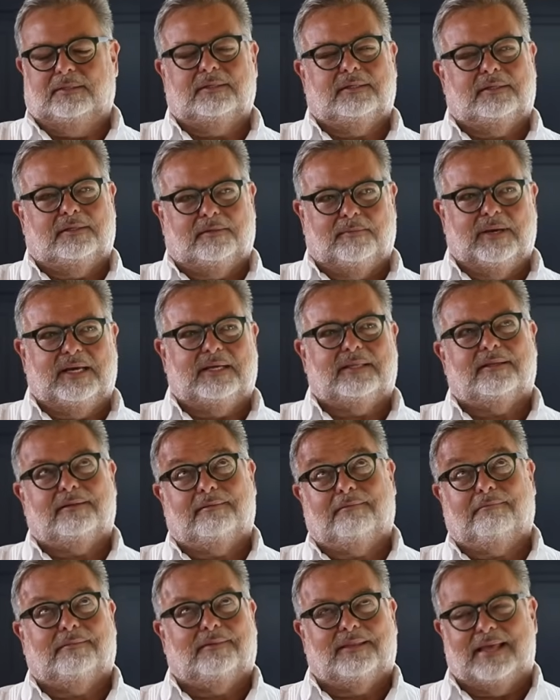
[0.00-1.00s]
it'll make
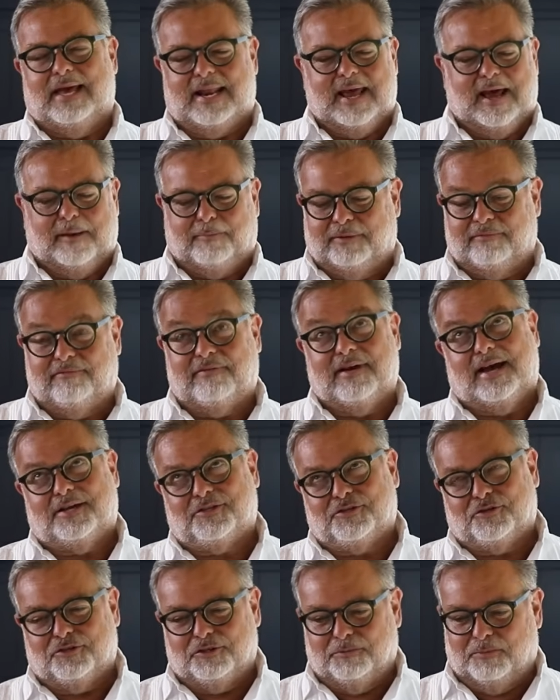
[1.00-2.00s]
that happen
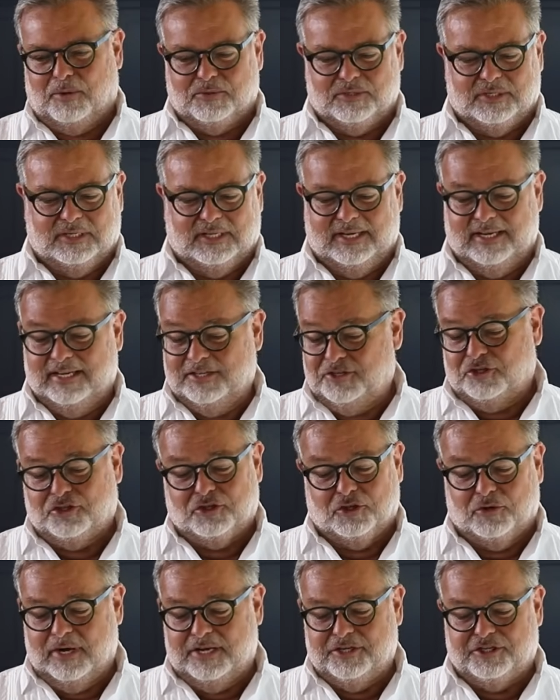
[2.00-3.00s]
faster, supposedly. It's just
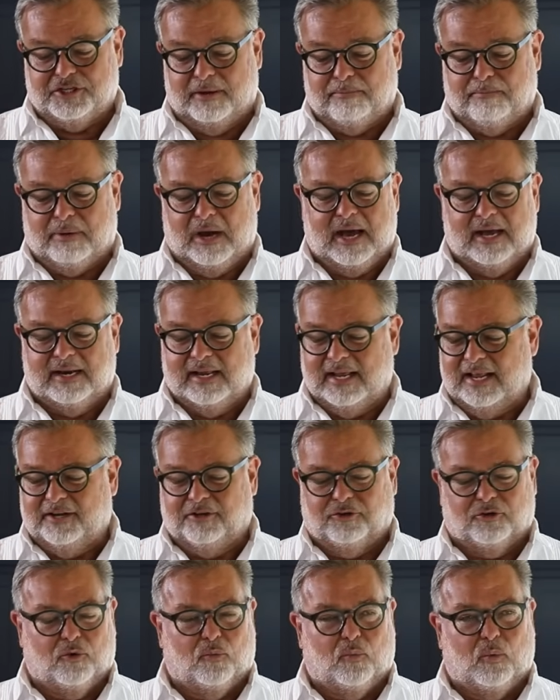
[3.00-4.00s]
a great shaped pot, and I
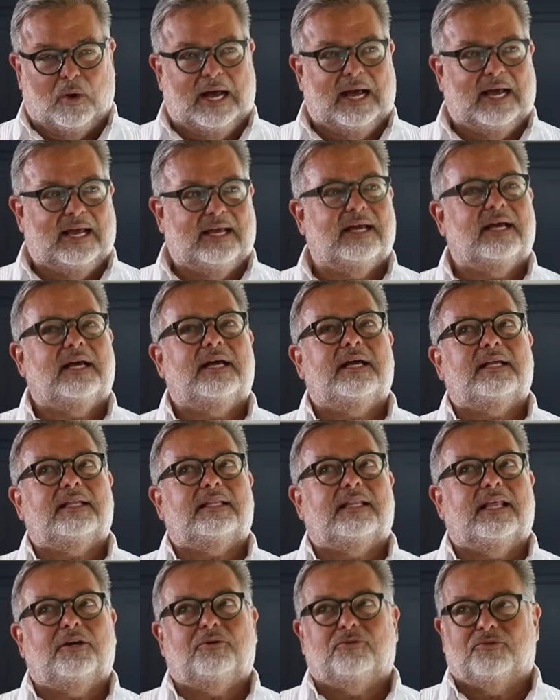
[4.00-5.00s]
don't know why
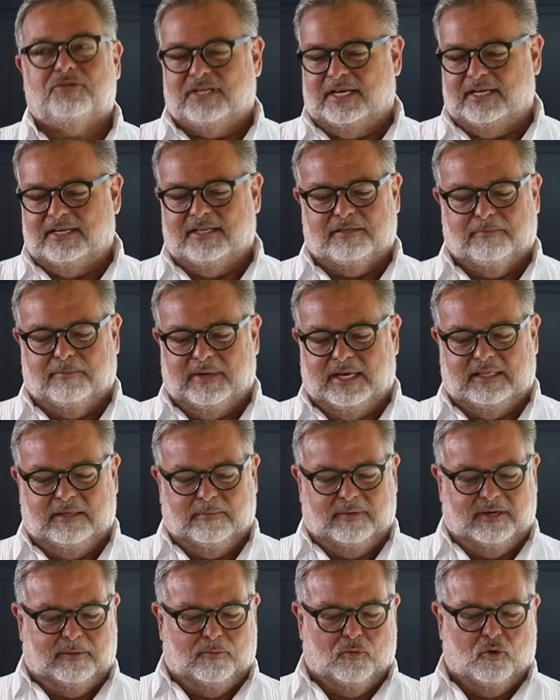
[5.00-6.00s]
Le Creuset doesn't make
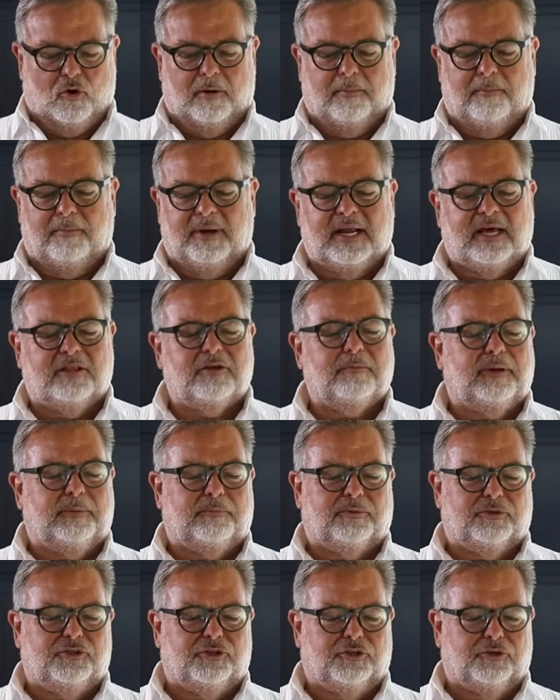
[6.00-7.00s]
them anymore, but other
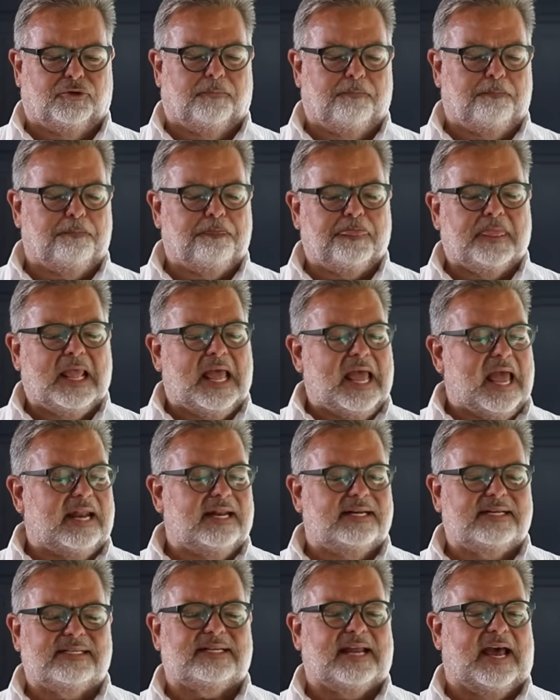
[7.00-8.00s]
people do. And
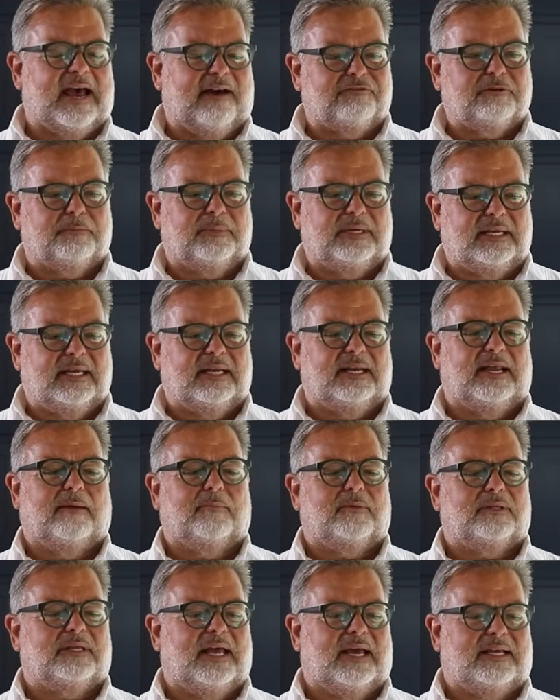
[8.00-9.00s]
it doesn't have to be
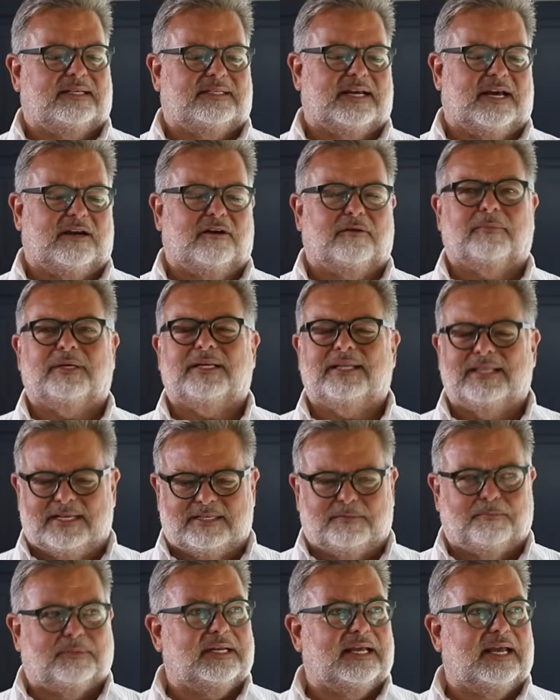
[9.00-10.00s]
enamel cast iron, but
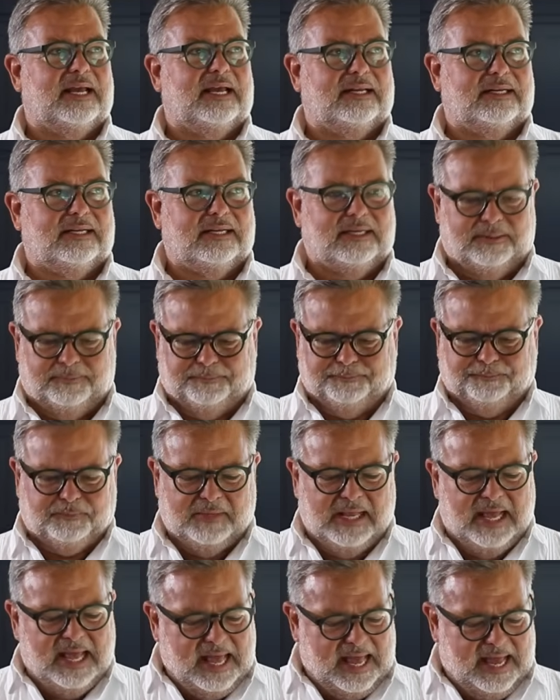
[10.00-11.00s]
that's pretty handy.
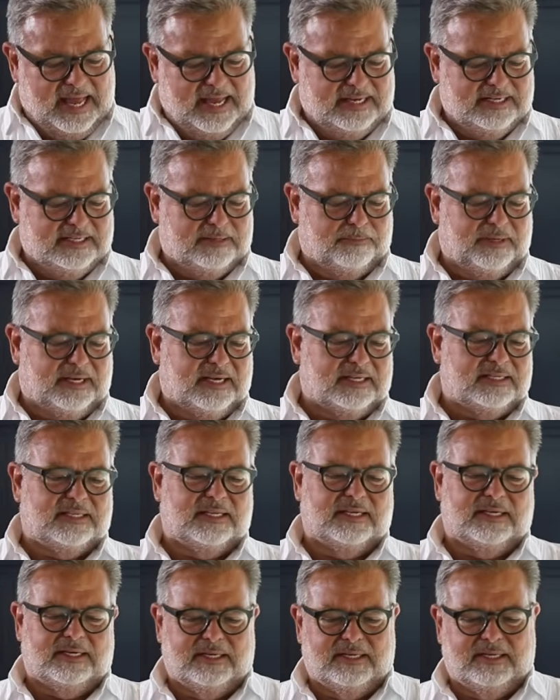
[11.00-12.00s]
And because
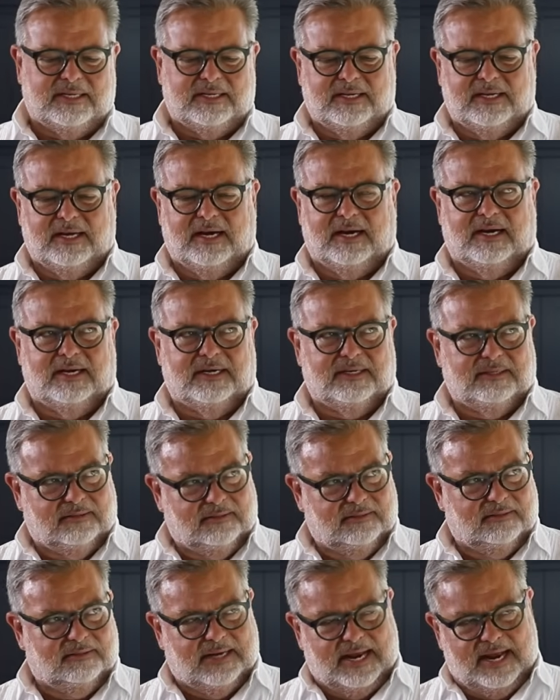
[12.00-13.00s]
the
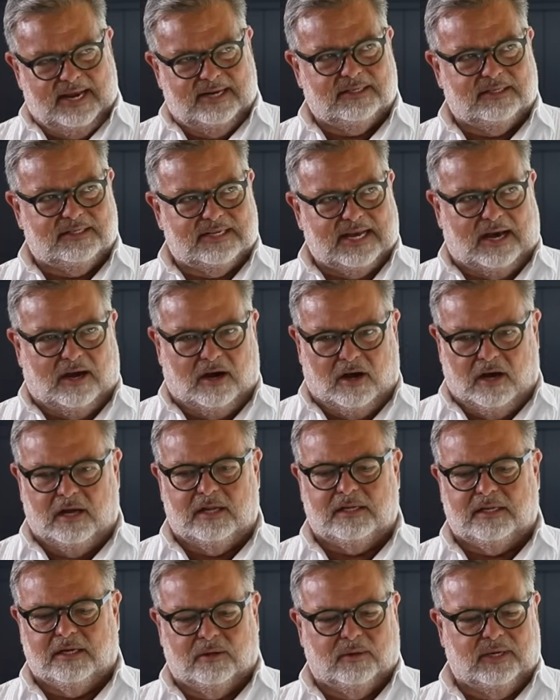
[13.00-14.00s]
handle's
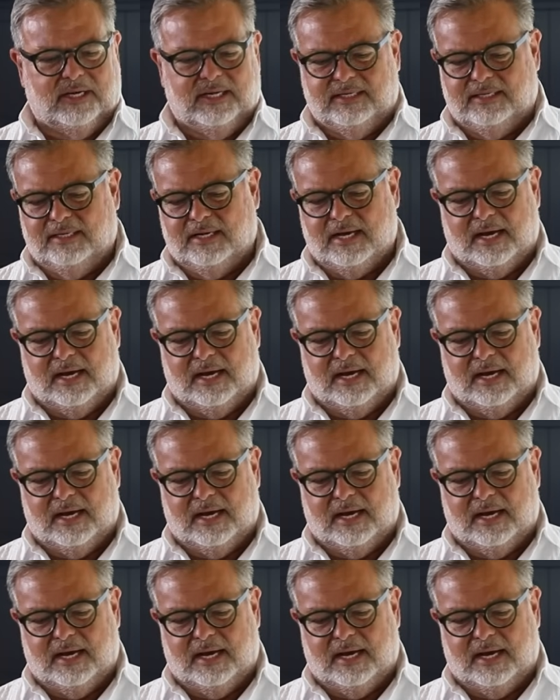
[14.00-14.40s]
hollow, it